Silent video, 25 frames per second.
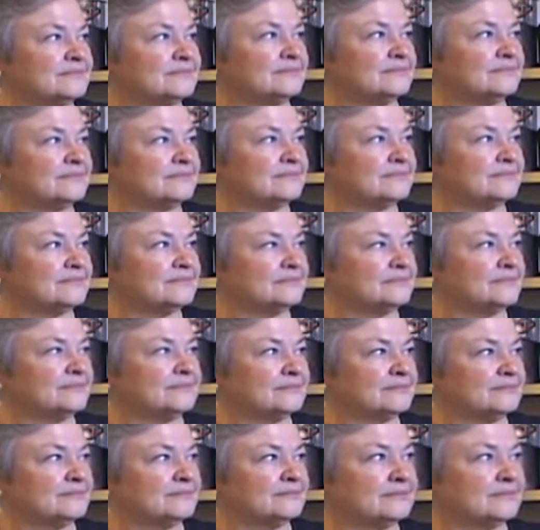
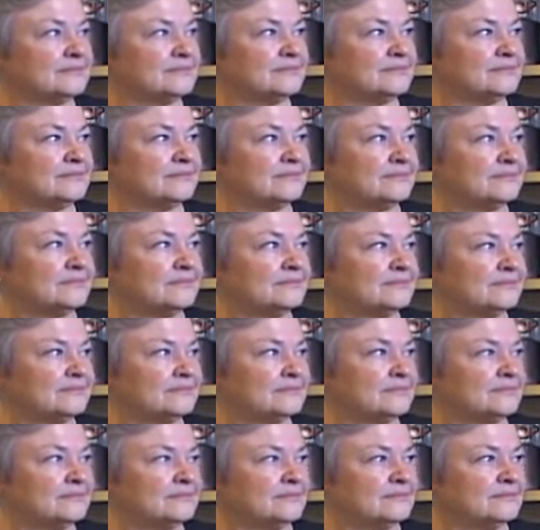
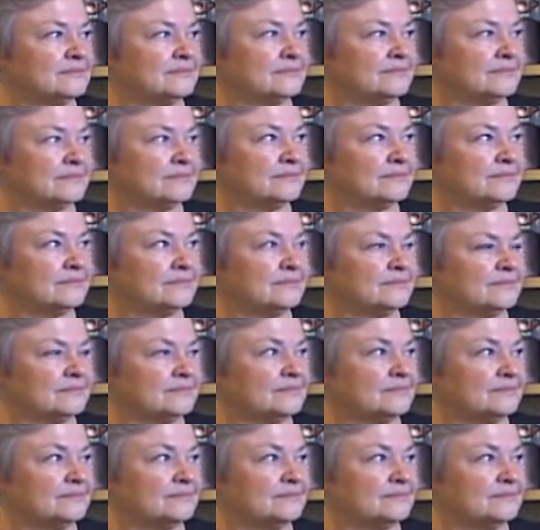[no speech]